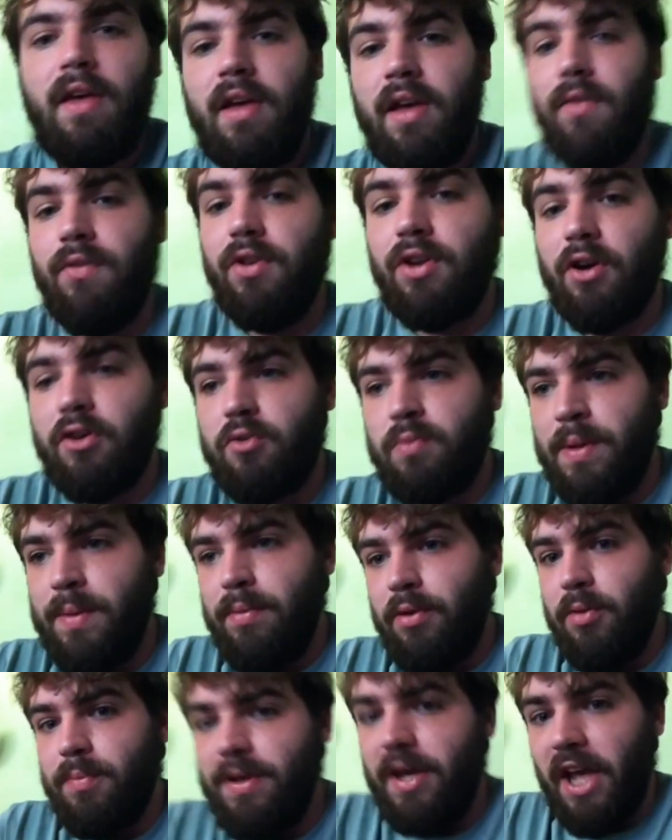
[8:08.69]
If you notice
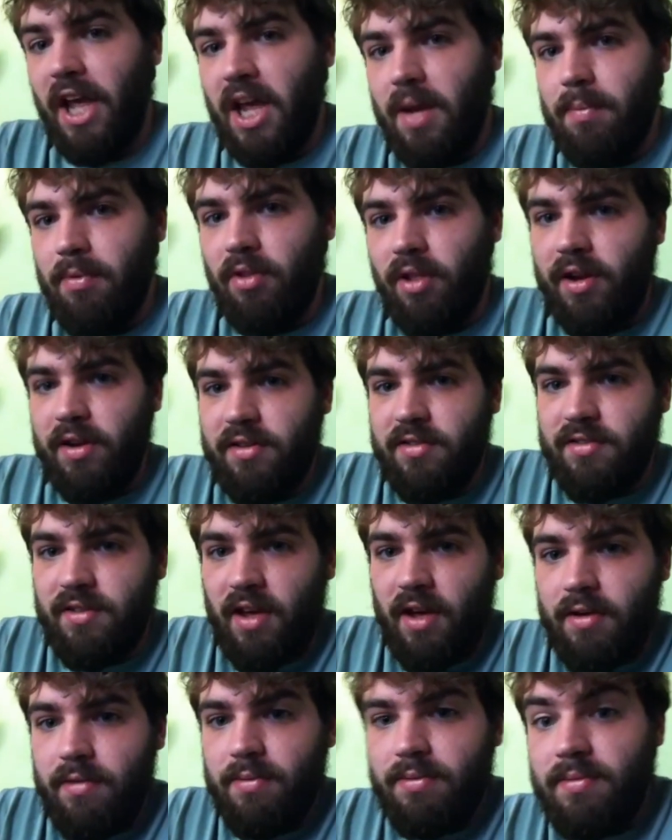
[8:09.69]
people are picking up a lot of
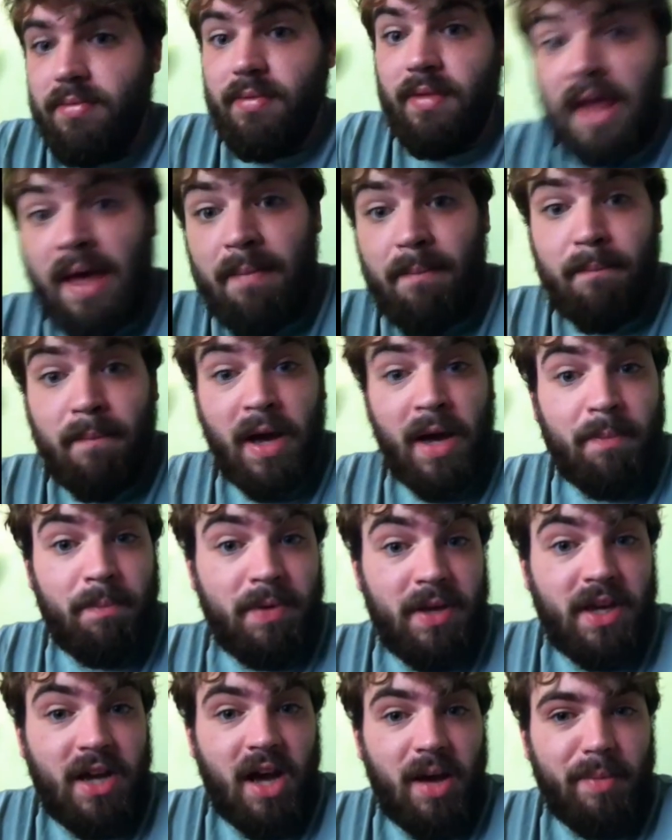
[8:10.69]
stuff, that might
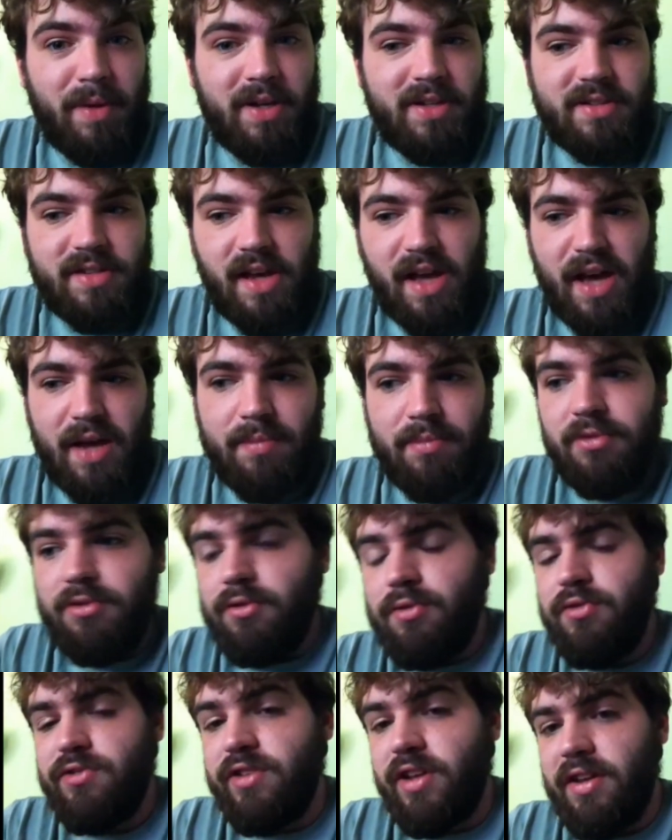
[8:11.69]
become a time
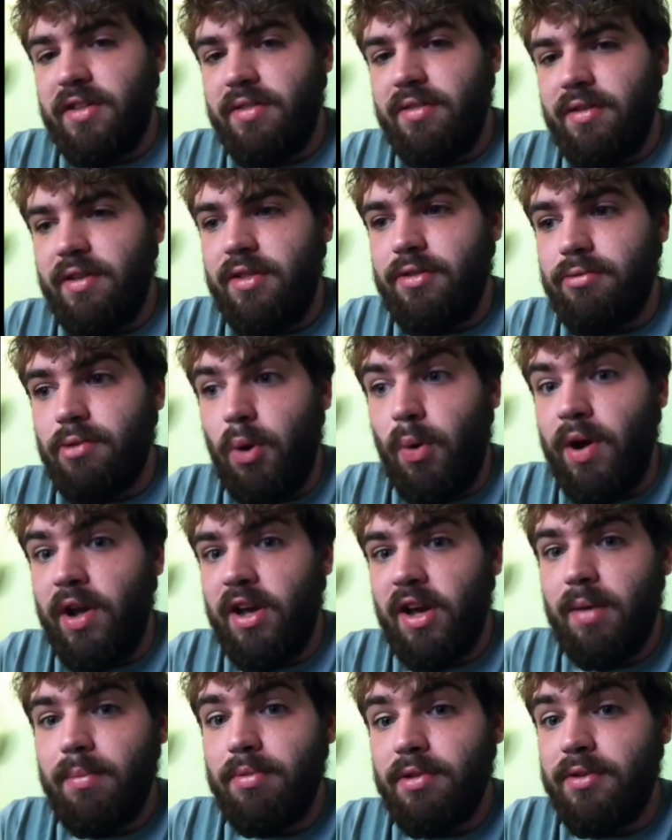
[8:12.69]
to suddenly throw
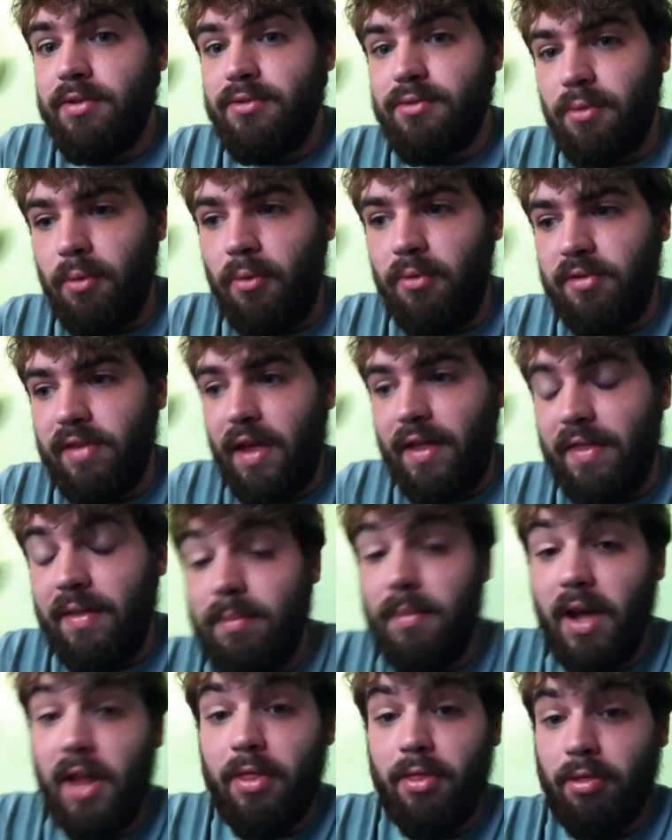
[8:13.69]
encumbrance rules at
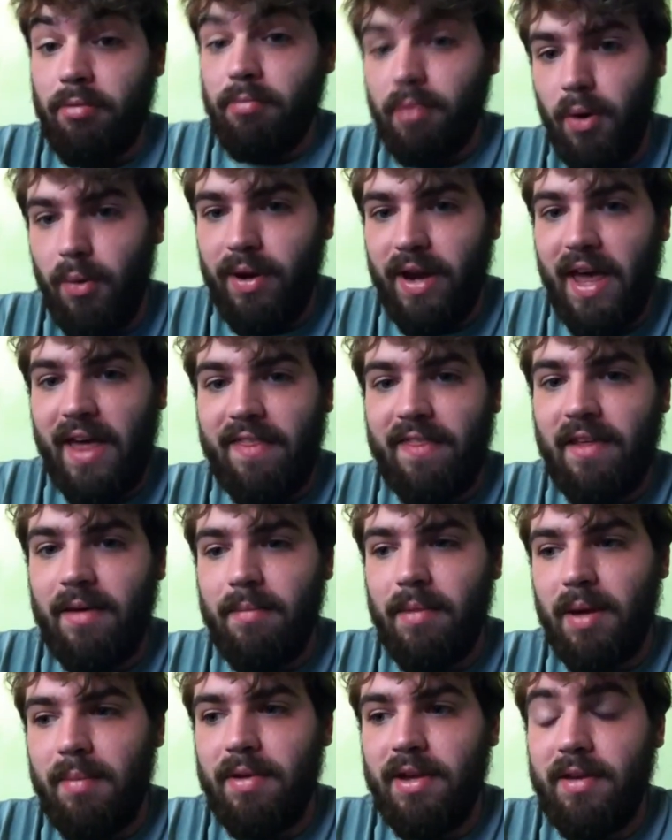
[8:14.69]
them. Not throw it at
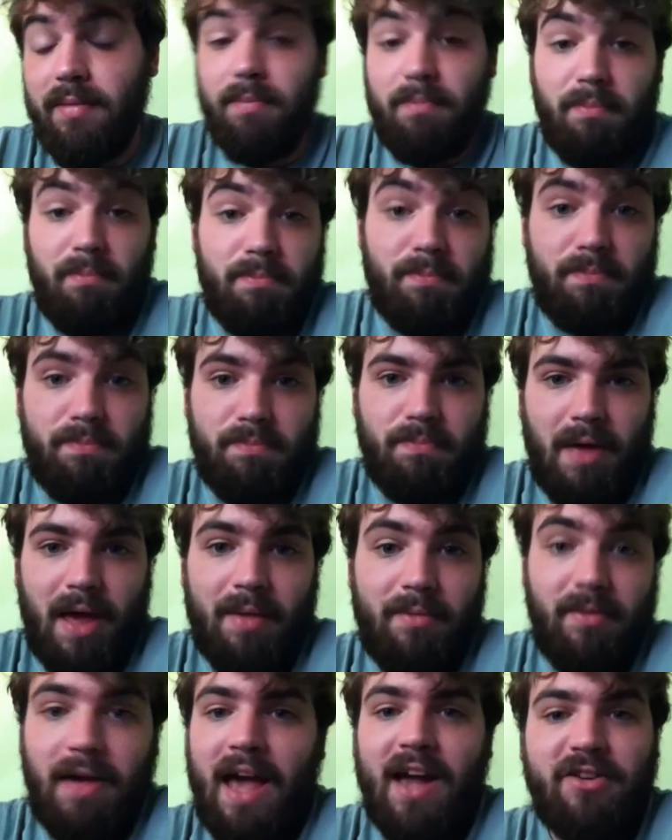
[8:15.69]
them. I mean,
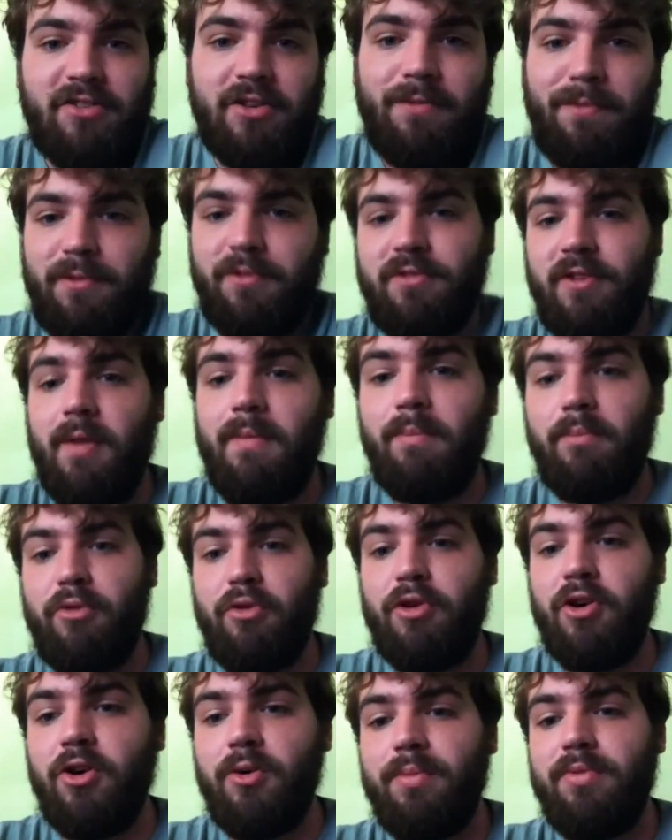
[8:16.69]
actually, for some
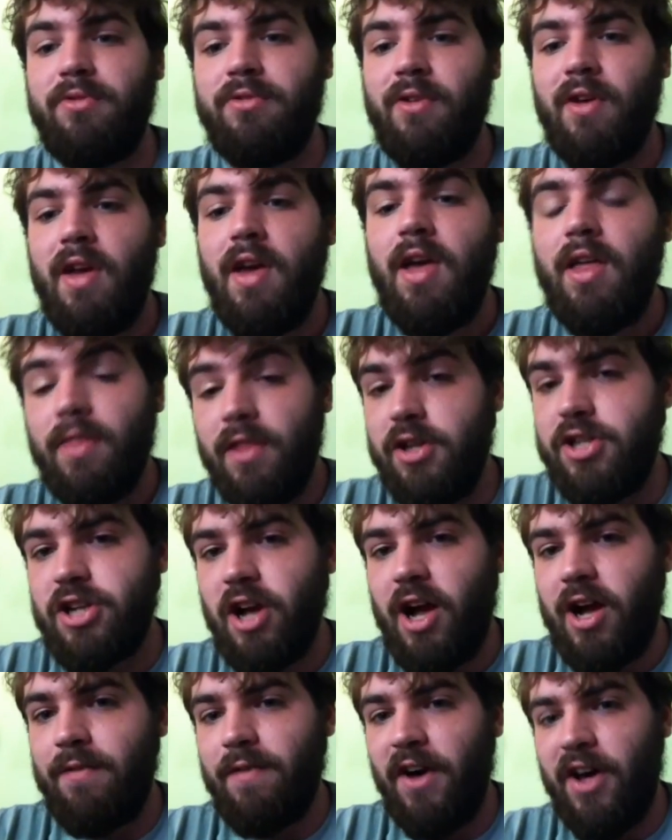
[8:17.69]
groups, the
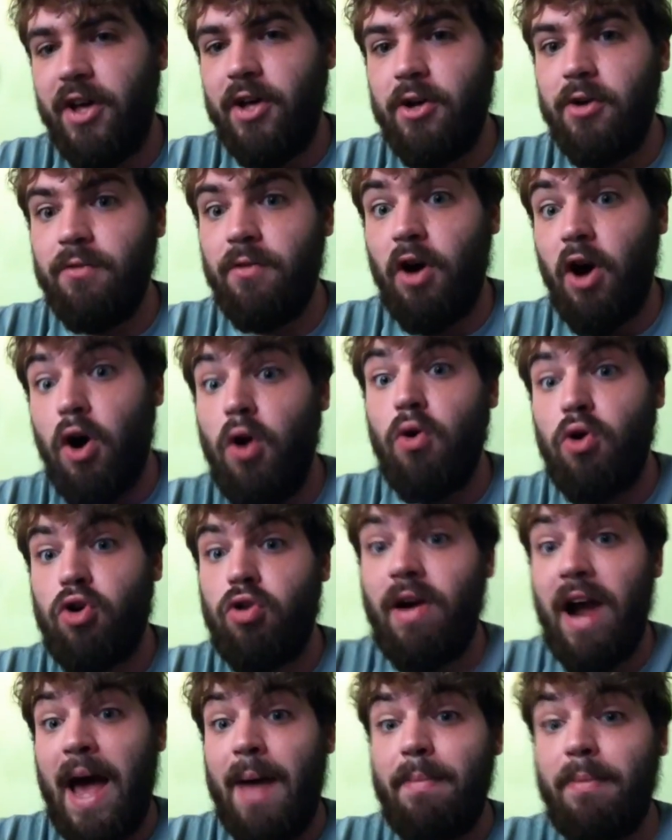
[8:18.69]
shock value of, oh
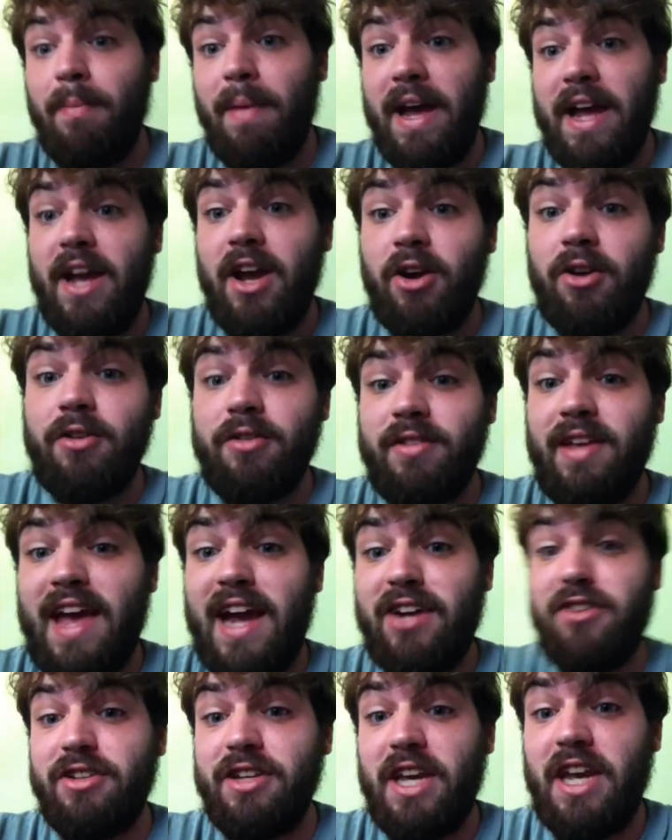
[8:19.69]
crap, my character is
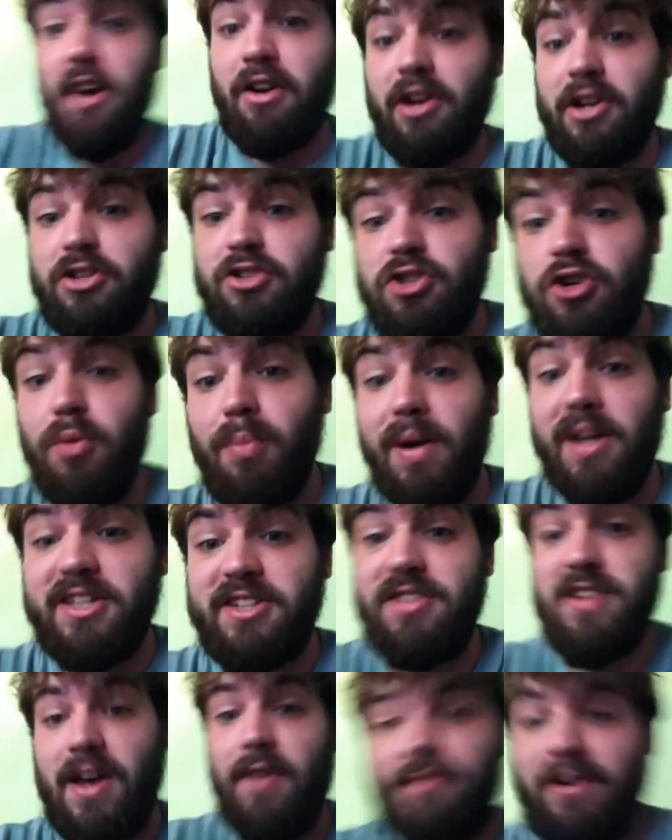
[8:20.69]
actually carrying too much
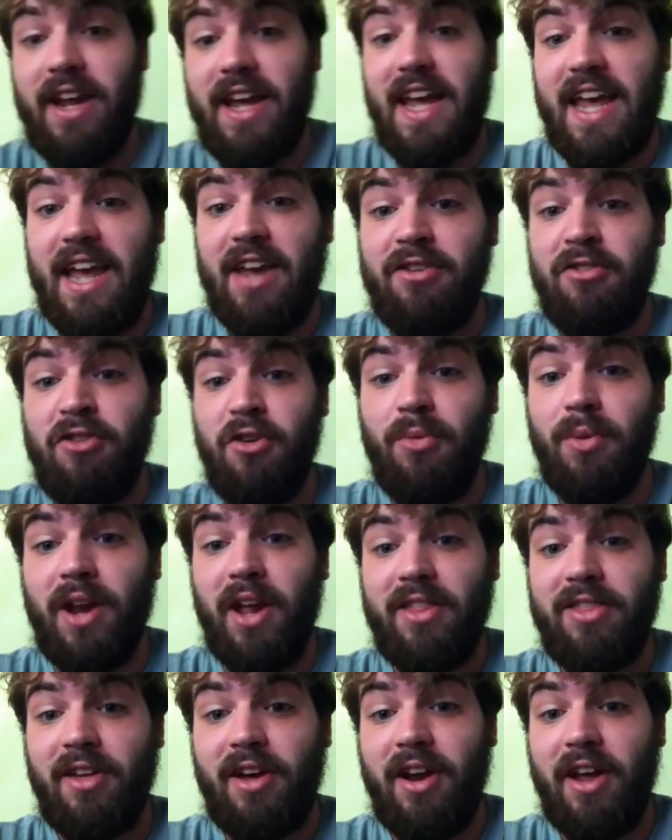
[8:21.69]
stuff and I can't do what
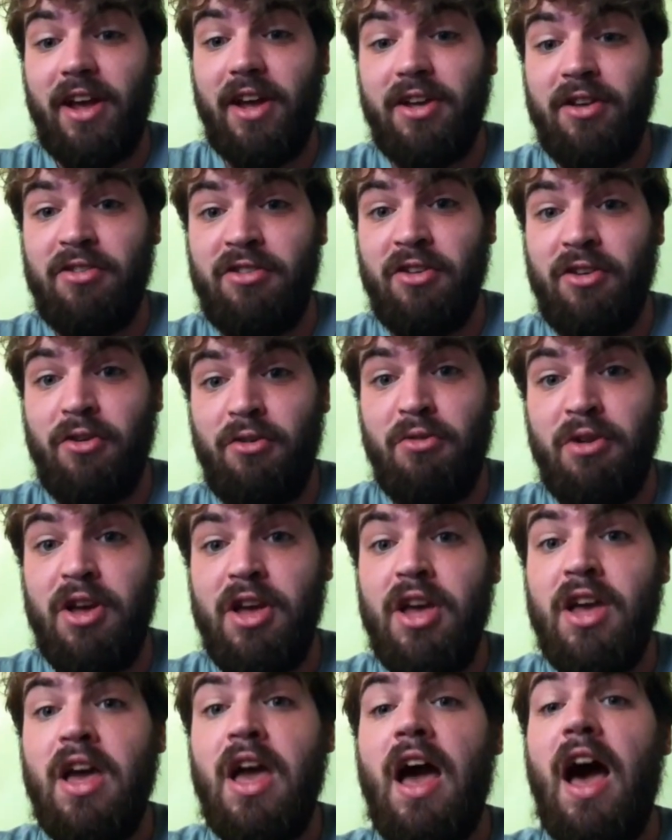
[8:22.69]
I thought I could do.
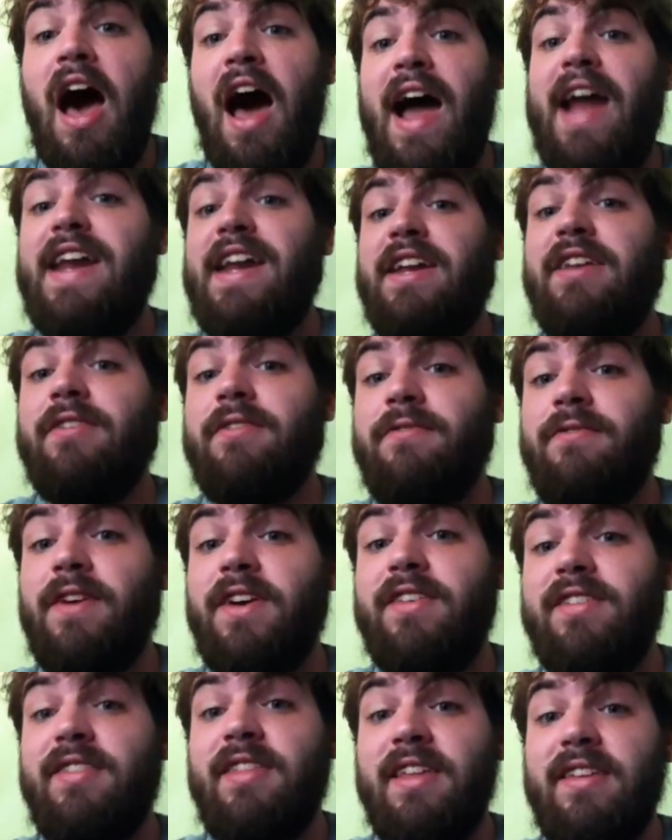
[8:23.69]
I need to
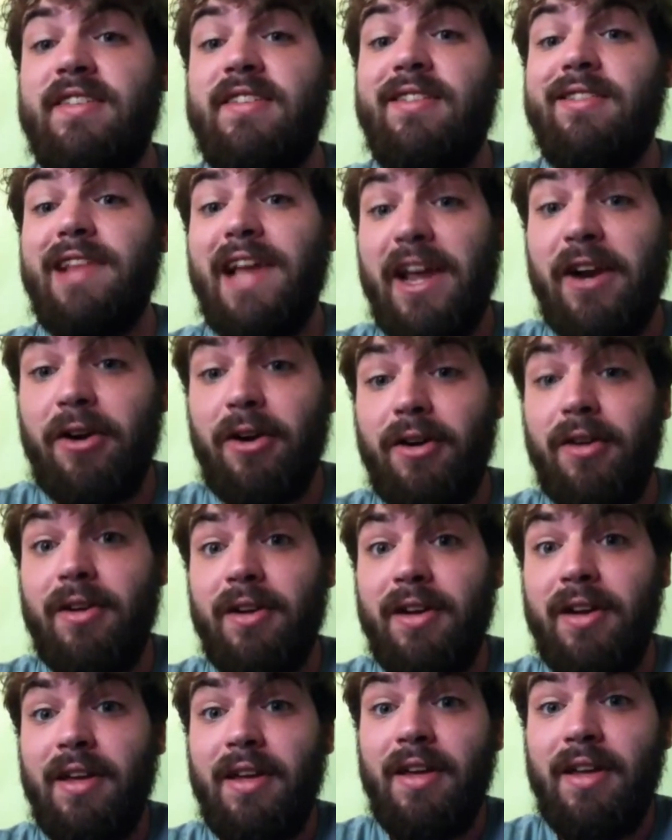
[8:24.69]
fix this later.